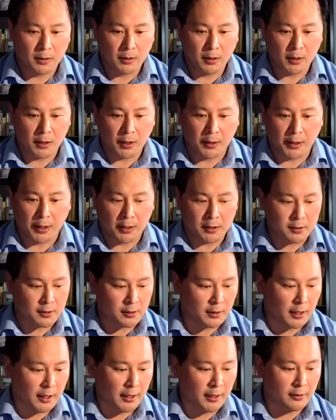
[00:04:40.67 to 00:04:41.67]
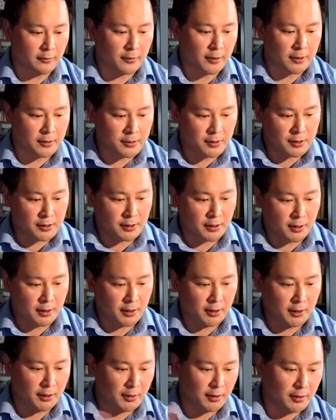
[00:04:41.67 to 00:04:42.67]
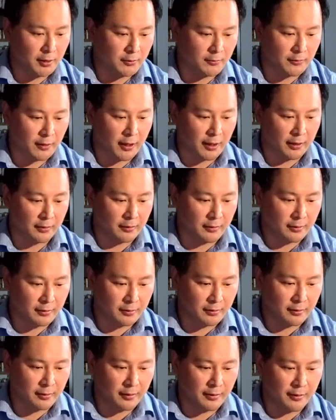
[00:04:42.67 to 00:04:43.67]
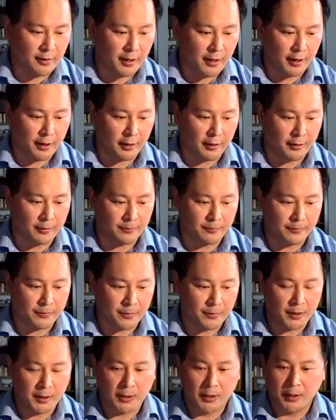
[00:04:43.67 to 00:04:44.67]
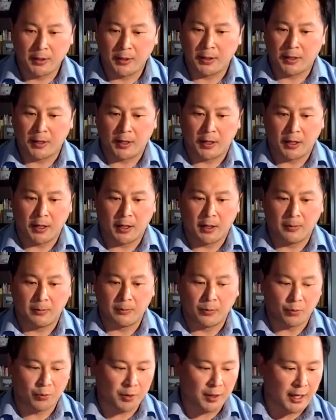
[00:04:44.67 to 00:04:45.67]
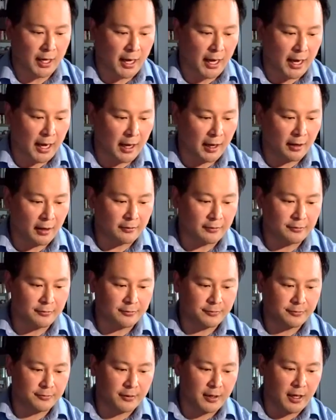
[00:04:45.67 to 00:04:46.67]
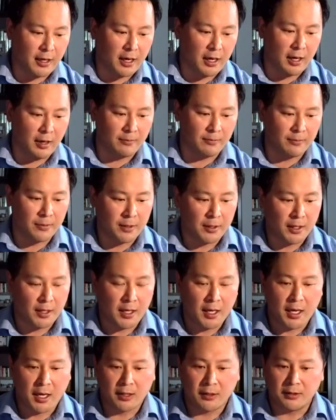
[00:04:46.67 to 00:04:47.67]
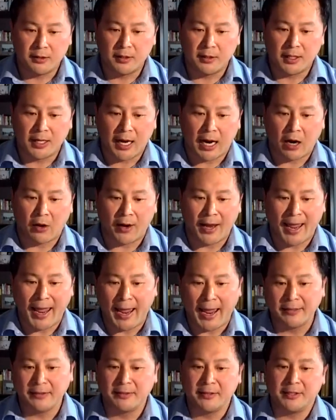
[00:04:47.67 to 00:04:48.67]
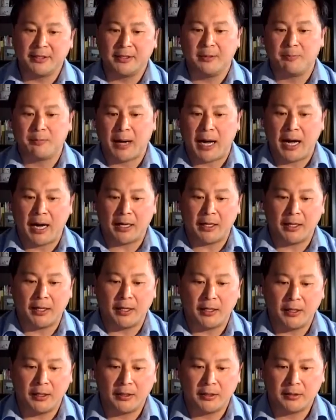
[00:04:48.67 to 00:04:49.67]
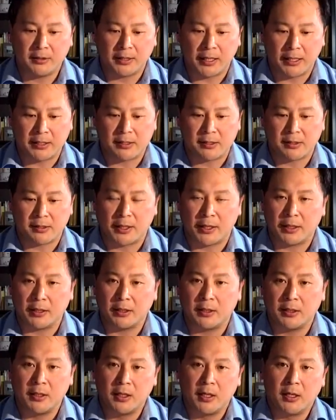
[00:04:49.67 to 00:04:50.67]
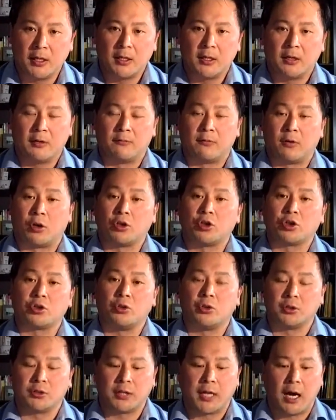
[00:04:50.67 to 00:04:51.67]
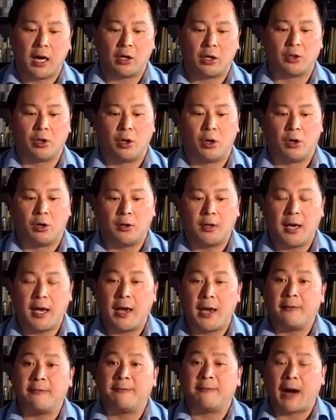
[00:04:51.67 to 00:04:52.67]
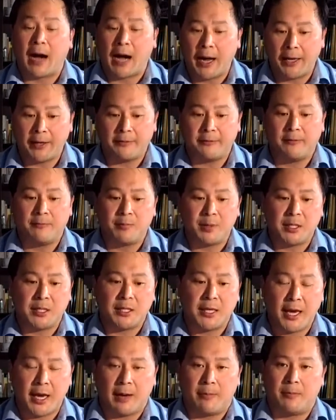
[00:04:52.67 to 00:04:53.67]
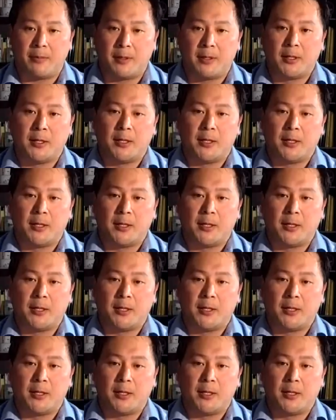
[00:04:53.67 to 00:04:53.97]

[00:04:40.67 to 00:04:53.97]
next slide, you can see right there, we have our antibody testing virtual town hall at 5 p.m.